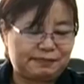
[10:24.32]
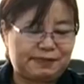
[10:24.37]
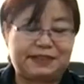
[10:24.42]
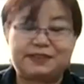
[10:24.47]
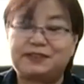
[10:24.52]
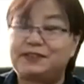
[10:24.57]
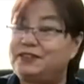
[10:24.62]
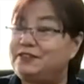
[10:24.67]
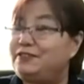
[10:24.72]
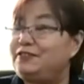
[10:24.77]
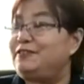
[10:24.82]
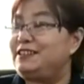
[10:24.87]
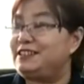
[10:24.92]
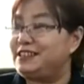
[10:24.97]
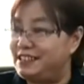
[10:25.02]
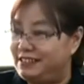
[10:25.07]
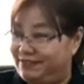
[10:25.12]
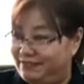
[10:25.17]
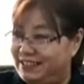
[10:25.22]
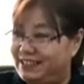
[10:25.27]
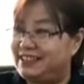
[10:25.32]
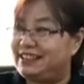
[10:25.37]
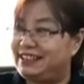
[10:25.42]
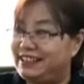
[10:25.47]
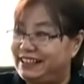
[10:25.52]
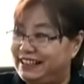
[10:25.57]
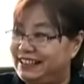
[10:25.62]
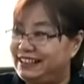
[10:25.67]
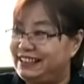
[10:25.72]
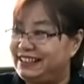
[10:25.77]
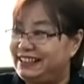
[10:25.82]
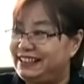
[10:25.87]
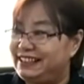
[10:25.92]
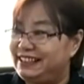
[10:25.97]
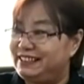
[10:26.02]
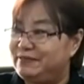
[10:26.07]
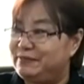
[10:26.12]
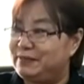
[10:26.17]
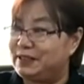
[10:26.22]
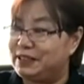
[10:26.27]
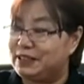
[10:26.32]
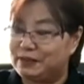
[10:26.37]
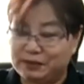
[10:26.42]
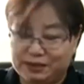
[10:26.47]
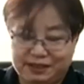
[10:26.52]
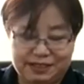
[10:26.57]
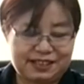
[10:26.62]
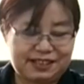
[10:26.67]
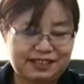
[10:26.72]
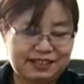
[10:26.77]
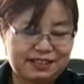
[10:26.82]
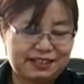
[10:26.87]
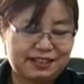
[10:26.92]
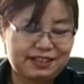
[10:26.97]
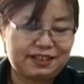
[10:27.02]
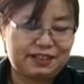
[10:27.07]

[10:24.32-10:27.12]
demand of 179 megawatts,